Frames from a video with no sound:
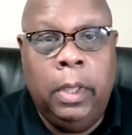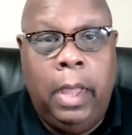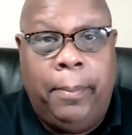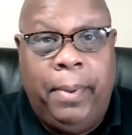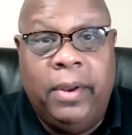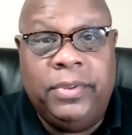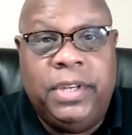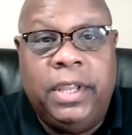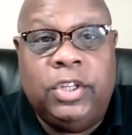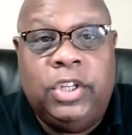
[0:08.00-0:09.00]
Hi, parents.
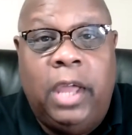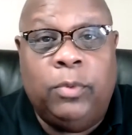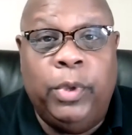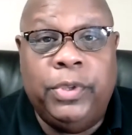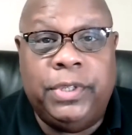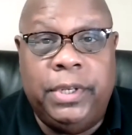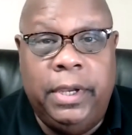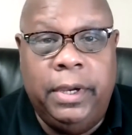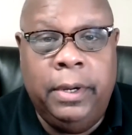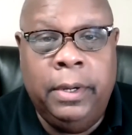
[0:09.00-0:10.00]
Deacon John Wilson
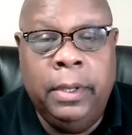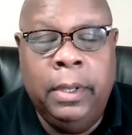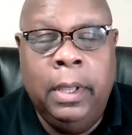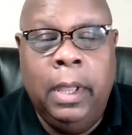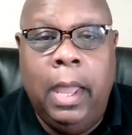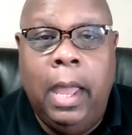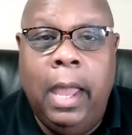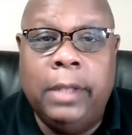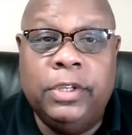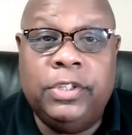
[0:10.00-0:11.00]
here.
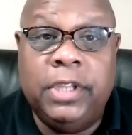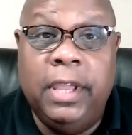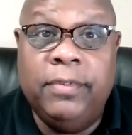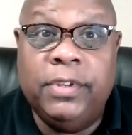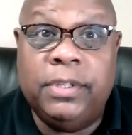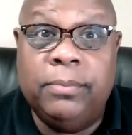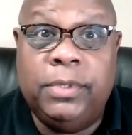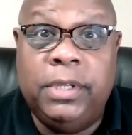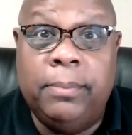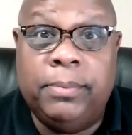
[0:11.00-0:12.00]
Uh, just to give you some
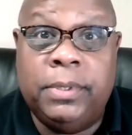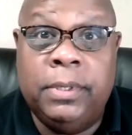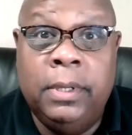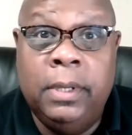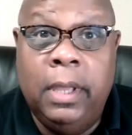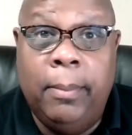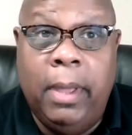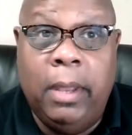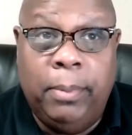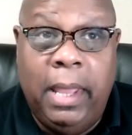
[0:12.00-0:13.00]
tips
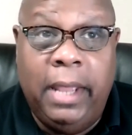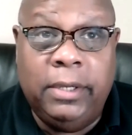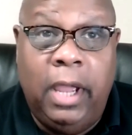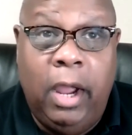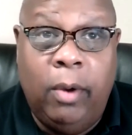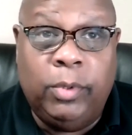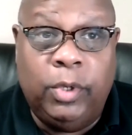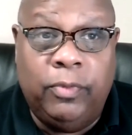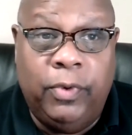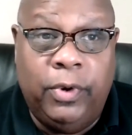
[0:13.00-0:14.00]
about applying to Howard
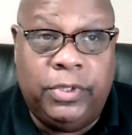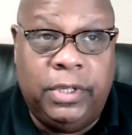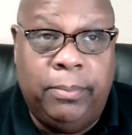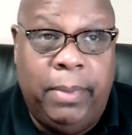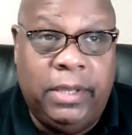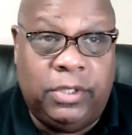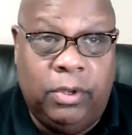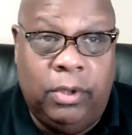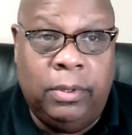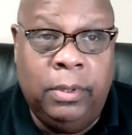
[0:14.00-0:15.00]
University based
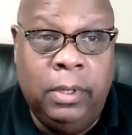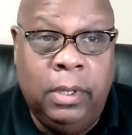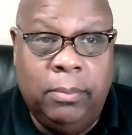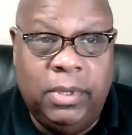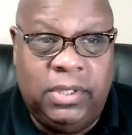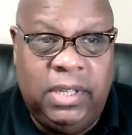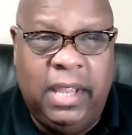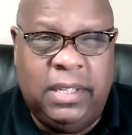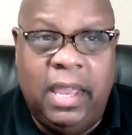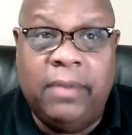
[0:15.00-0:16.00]
on the
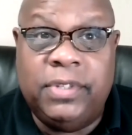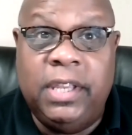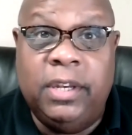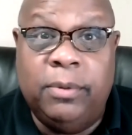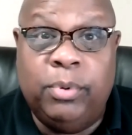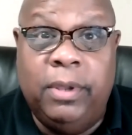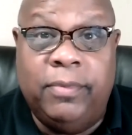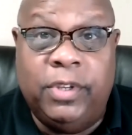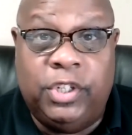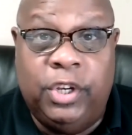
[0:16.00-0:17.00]
stakes I've seen in
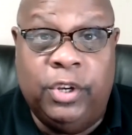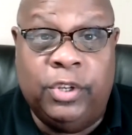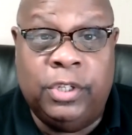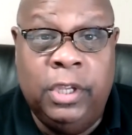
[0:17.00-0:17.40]
previous years.